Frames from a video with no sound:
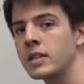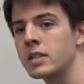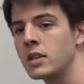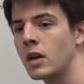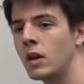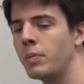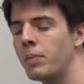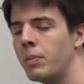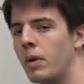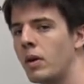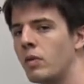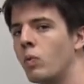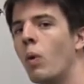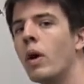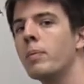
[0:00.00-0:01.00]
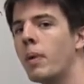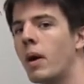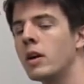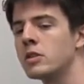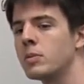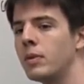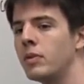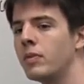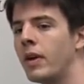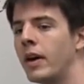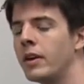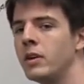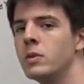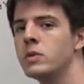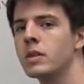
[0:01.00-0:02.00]
guess of what possible
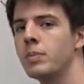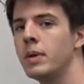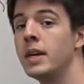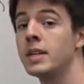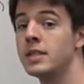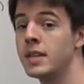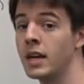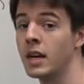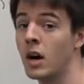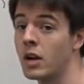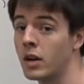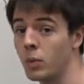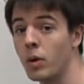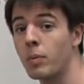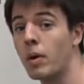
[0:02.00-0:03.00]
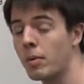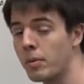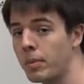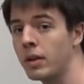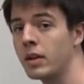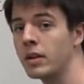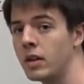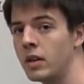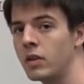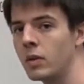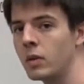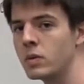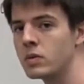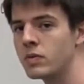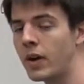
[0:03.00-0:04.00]
values p can take on, what probability
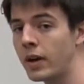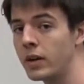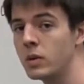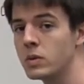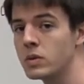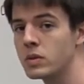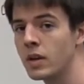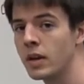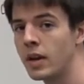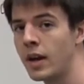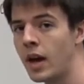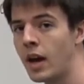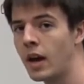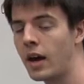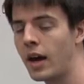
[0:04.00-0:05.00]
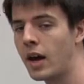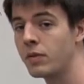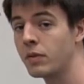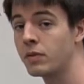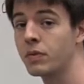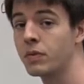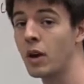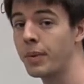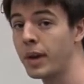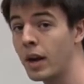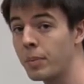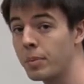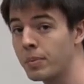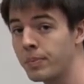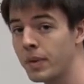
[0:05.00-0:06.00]
those values have coming
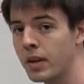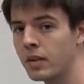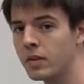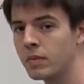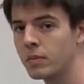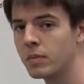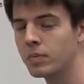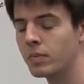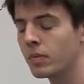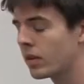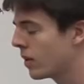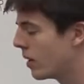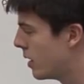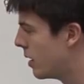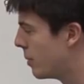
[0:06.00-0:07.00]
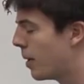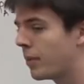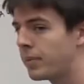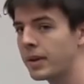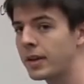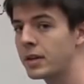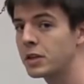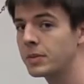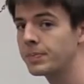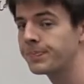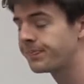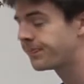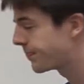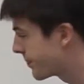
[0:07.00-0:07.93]
up in the population.